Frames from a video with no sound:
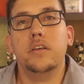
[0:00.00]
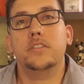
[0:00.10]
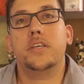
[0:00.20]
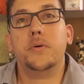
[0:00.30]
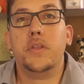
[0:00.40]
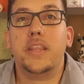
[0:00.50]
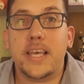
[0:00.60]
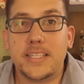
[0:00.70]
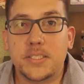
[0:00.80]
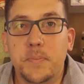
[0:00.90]
So
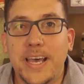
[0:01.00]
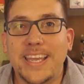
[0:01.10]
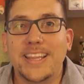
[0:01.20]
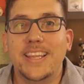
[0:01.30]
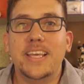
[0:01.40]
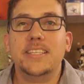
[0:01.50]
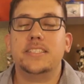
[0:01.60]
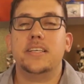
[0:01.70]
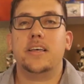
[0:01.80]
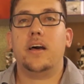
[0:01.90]
that's my
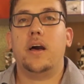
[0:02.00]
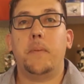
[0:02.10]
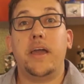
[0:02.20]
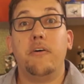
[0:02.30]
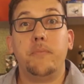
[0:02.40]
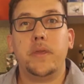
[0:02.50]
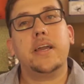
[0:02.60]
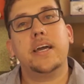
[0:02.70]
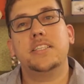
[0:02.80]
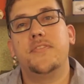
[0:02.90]
list. I hope you
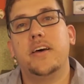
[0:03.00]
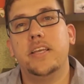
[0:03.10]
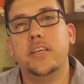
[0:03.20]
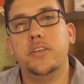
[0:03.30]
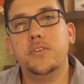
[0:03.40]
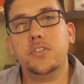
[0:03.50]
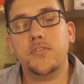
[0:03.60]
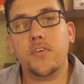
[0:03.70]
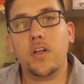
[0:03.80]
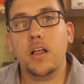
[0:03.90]
guys found it
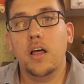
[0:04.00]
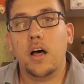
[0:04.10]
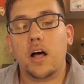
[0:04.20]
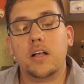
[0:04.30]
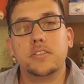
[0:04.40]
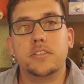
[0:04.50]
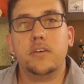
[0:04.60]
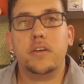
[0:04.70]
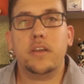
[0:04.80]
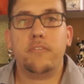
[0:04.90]
useful.
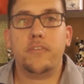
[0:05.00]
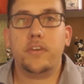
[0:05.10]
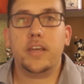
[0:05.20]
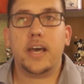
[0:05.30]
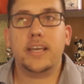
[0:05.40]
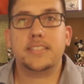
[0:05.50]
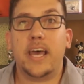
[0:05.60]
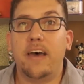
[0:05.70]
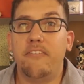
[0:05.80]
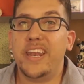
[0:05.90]
Also, if you guys
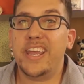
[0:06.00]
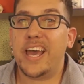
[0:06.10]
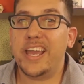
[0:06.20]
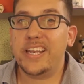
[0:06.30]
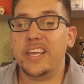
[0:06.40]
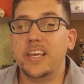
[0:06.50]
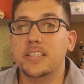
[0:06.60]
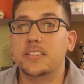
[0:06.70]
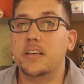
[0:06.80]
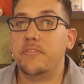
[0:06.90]
have any
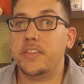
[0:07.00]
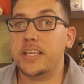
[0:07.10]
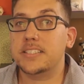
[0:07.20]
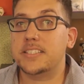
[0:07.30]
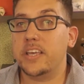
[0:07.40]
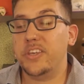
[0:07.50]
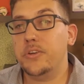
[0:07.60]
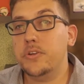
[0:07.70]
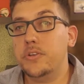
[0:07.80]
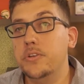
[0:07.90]
ideas of things that
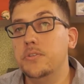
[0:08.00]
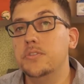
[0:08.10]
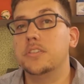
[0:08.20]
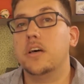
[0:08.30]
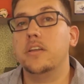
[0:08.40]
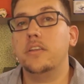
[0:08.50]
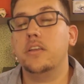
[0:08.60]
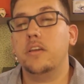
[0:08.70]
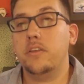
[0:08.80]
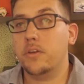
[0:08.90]
you use
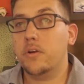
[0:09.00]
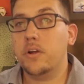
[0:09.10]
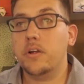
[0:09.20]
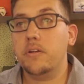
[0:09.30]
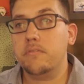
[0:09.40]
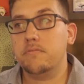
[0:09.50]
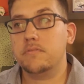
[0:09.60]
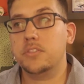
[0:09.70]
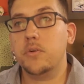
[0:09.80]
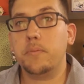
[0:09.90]
on your
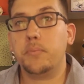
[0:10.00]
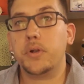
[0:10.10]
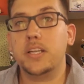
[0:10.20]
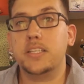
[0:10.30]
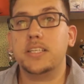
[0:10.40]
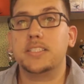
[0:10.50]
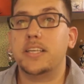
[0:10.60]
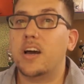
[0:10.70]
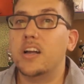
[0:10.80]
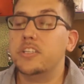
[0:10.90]
sewing projects
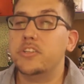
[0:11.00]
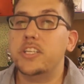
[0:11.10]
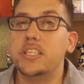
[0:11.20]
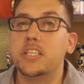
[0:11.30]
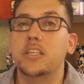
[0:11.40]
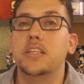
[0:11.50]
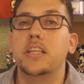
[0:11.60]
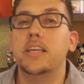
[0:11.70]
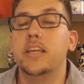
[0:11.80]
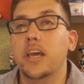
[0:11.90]
that aren't
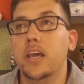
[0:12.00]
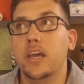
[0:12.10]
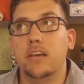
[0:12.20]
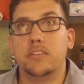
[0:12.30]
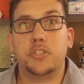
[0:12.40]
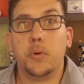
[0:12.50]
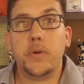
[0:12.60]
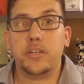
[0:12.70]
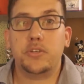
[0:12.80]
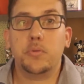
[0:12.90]
traditionally
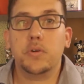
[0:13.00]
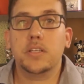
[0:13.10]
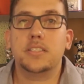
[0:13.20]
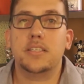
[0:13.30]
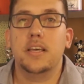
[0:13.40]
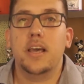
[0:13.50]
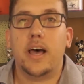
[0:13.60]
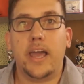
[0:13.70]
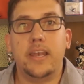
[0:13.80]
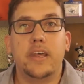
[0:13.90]
sewing tools,
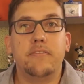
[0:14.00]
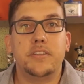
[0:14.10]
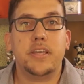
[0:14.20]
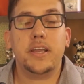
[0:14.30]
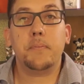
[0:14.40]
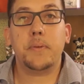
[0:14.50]
I'd love to hear